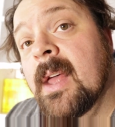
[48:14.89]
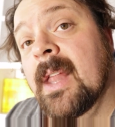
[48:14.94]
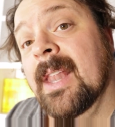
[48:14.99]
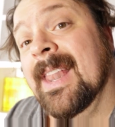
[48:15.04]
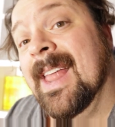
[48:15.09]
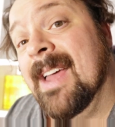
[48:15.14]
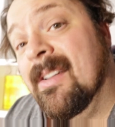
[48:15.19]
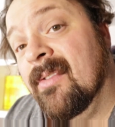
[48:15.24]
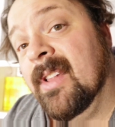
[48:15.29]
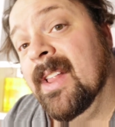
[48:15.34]

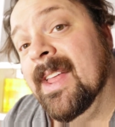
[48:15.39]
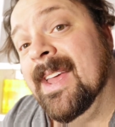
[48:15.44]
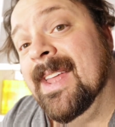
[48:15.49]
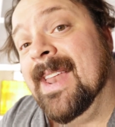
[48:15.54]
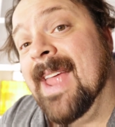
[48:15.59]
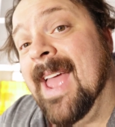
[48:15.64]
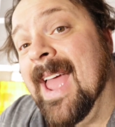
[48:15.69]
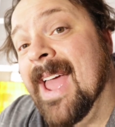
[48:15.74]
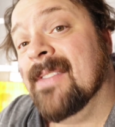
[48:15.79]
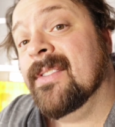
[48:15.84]
Level
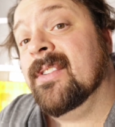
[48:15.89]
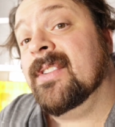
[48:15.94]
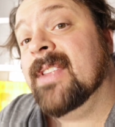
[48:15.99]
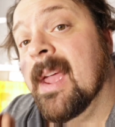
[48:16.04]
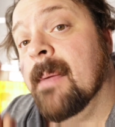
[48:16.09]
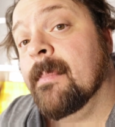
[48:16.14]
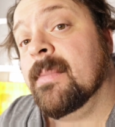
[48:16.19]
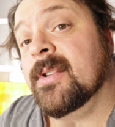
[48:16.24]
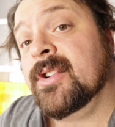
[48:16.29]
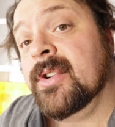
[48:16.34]
it at the
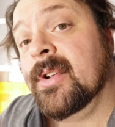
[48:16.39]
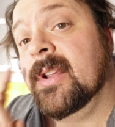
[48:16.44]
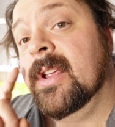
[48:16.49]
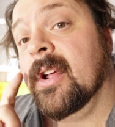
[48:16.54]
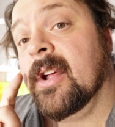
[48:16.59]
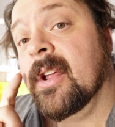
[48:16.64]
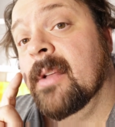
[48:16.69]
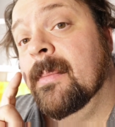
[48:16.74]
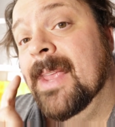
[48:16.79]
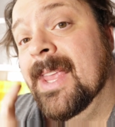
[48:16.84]
temperature
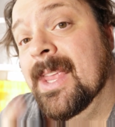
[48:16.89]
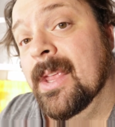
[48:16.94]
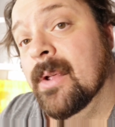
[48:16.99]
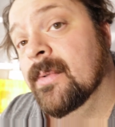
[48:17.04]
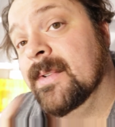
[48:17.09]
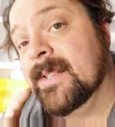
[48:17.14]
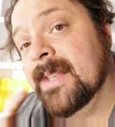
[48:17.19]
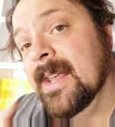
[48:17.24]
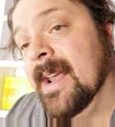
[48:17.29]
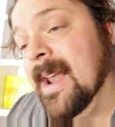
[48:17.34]
you're going to be
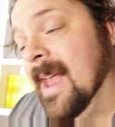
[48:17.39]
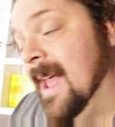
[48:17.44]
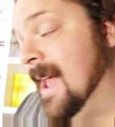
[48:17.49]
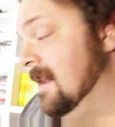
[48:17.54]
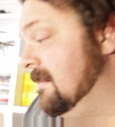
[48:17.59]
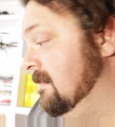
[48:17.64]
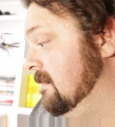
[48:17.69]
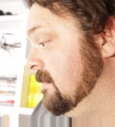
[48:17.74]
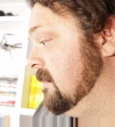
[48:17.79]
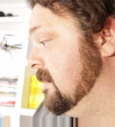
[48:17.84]
using it
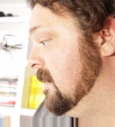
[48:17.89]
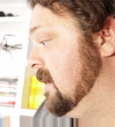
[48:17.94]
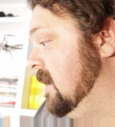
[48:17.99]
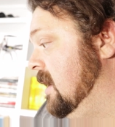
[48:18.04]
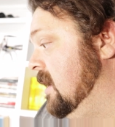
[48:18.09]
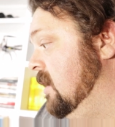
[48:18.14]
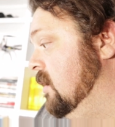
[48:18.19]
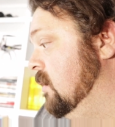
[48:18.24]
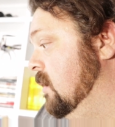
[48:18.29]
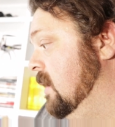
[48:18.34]
at,
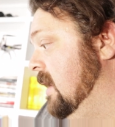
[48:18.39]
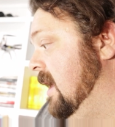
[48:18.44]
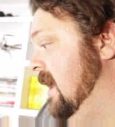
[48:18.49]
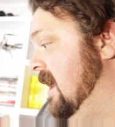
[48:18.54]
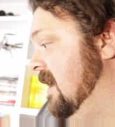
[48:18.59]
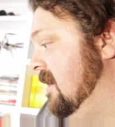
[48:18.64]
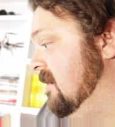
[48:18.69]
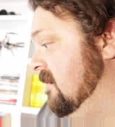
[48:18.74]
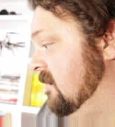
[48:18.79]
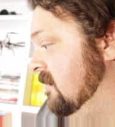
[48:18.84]
and you will
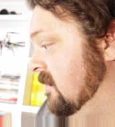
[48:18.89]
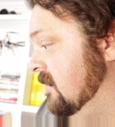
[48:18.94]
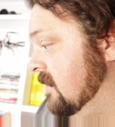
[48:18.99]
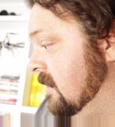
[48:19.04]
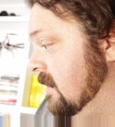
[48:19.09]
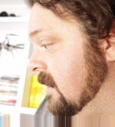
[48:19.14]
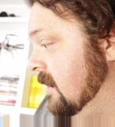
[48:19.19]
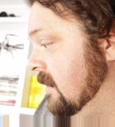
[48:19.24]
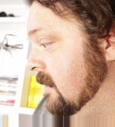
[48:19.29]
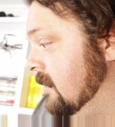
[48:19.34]
have
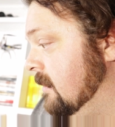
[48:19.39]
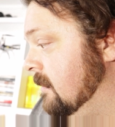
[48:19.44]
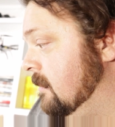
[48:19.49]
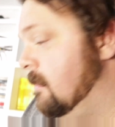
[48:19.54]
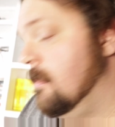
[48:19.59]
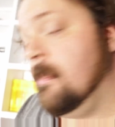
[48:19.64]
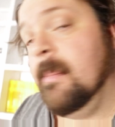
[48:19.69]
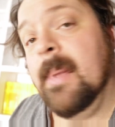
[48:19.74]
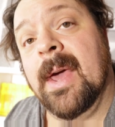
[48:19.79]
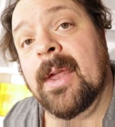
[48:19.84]

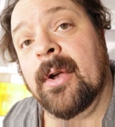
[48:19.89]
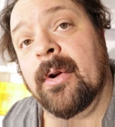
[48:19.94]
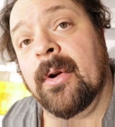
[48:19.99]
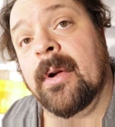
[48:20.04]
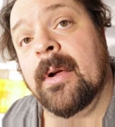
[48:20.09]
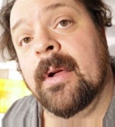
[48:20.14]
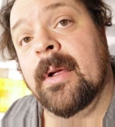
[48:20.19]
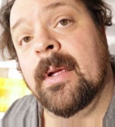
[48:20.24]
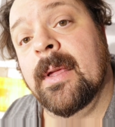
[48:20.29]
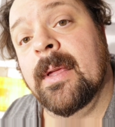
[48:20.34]

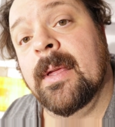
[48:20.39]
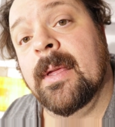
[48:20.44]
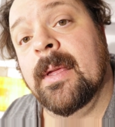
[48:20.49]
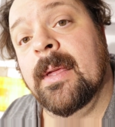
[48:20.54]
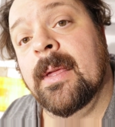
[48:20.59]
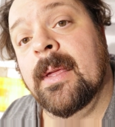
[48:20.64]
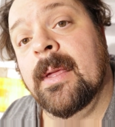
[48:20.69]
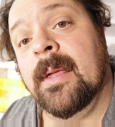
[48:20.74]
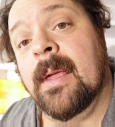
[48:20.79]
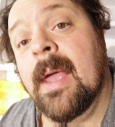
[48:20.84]
better
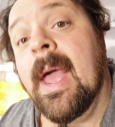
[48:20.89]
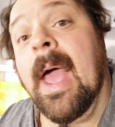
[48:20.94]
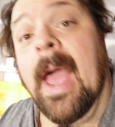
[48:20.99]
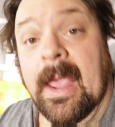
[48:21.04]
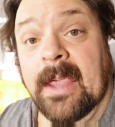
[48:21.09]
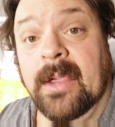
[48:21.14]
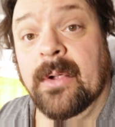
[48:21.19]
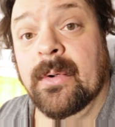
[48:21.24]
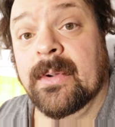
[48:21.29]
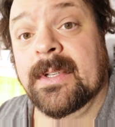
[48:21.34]

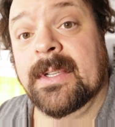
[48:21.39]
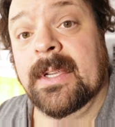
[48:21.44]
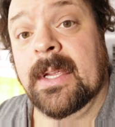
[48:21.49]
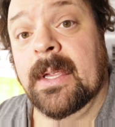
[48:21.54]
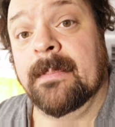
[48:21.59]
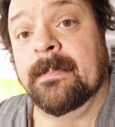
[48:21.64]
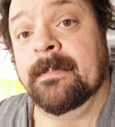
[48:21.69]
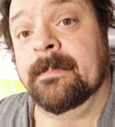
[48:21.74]
accuracy.